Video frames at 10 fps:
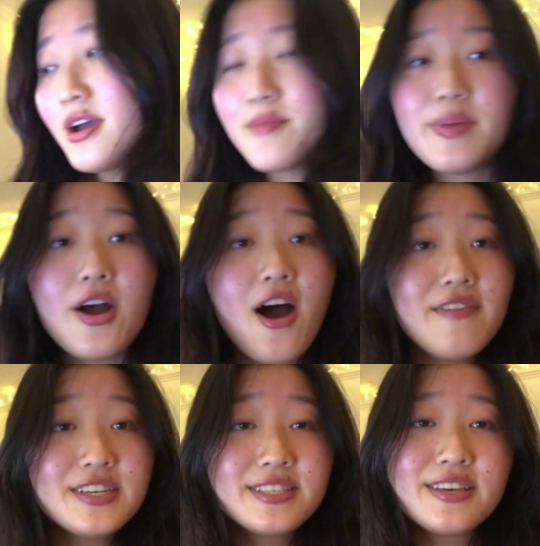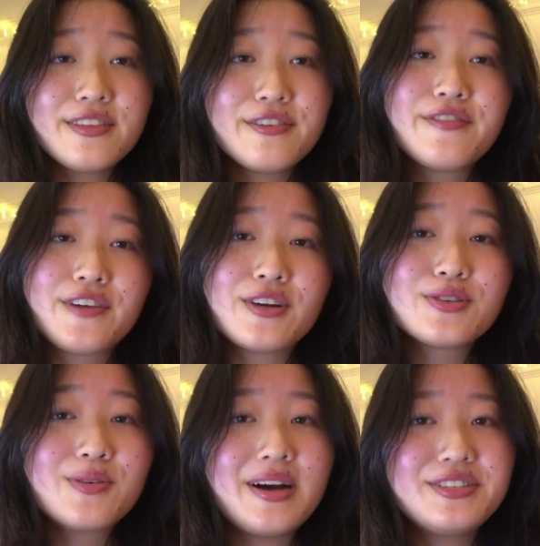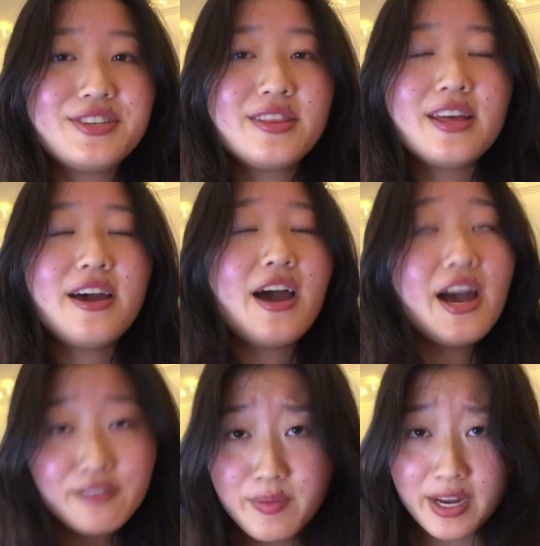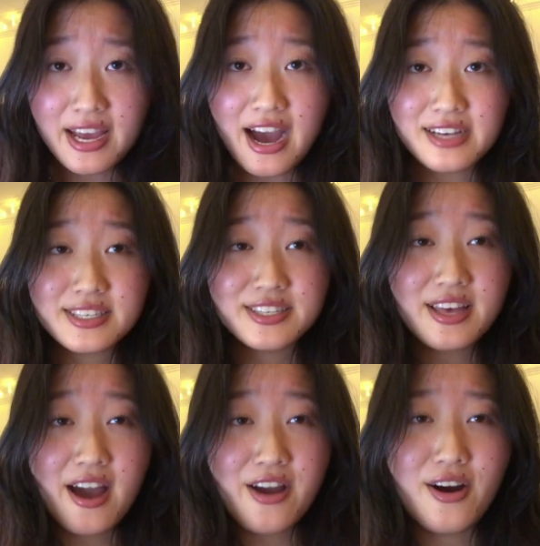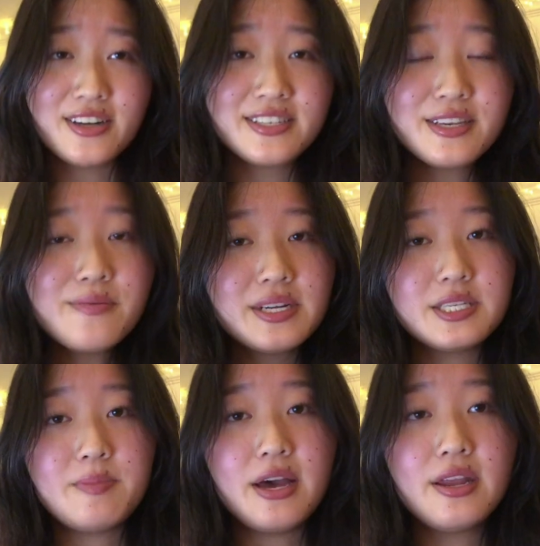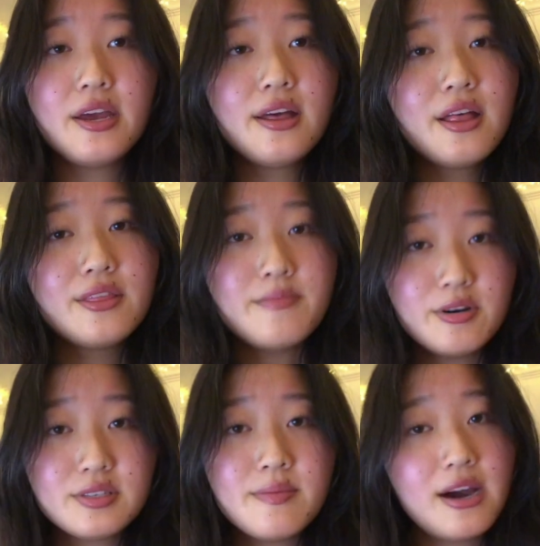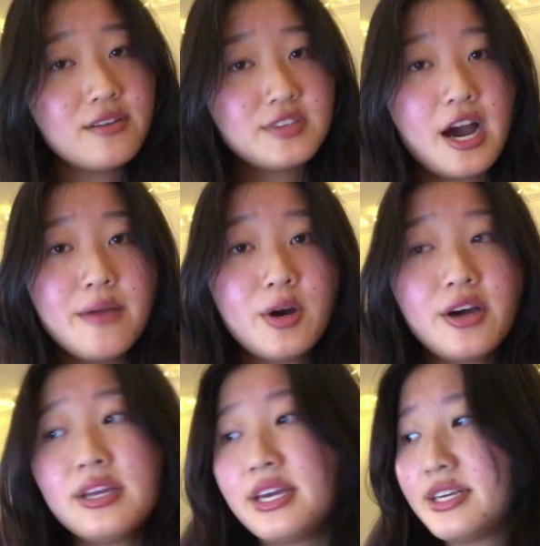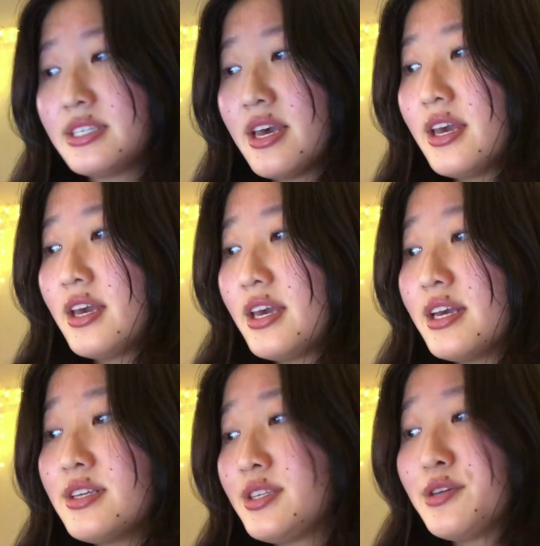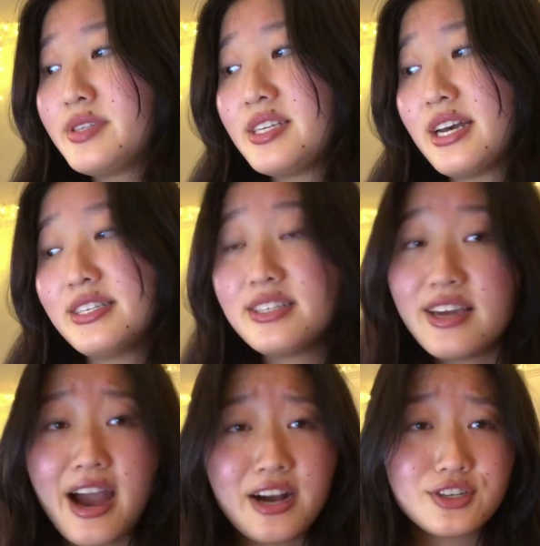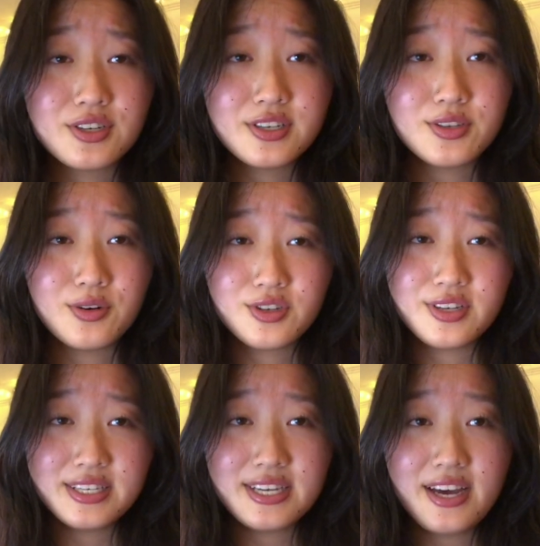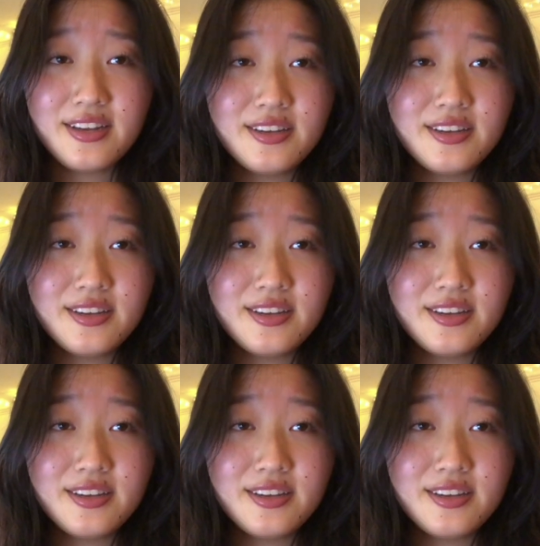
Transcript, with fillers: But obviously the first question that everybody asks that I honestly want to spend the most amount of time on is is UCSD actually socially dead?